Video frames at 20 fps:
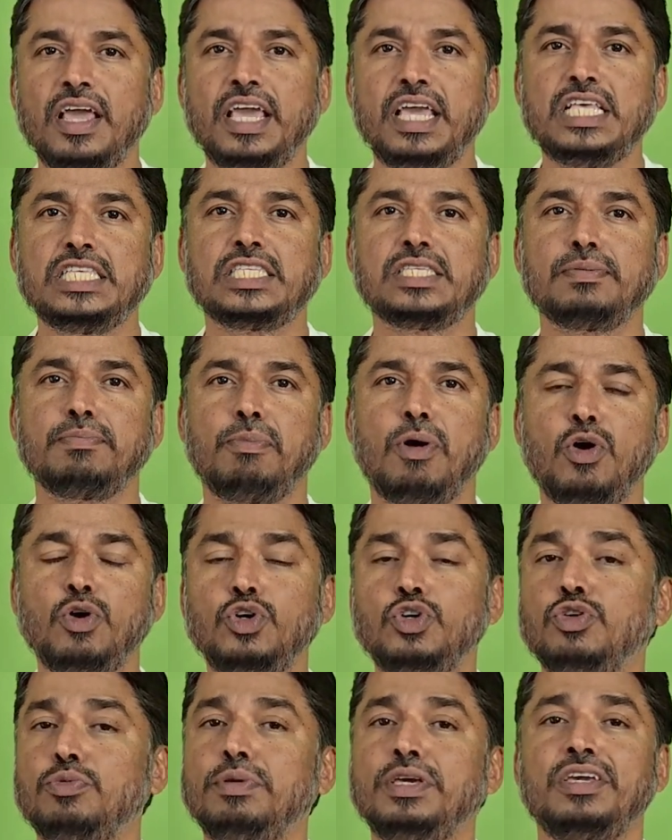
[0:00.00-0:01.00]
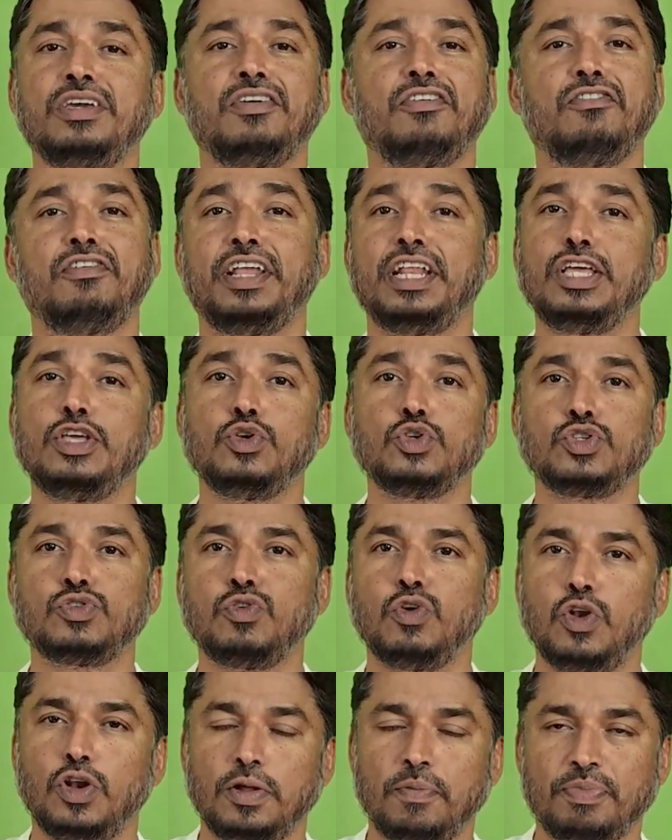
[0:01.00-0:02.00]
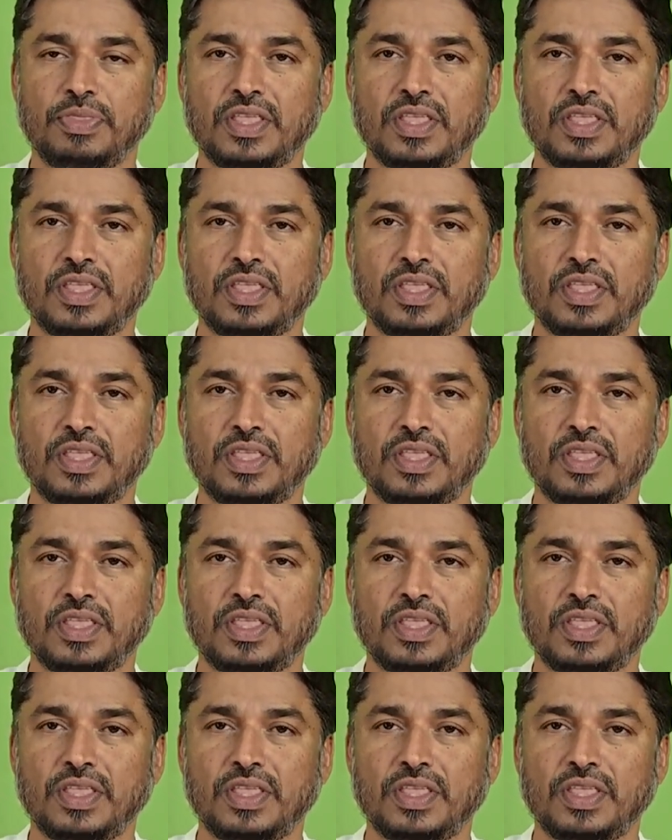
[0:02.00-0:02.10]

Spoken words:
is found to be very useful.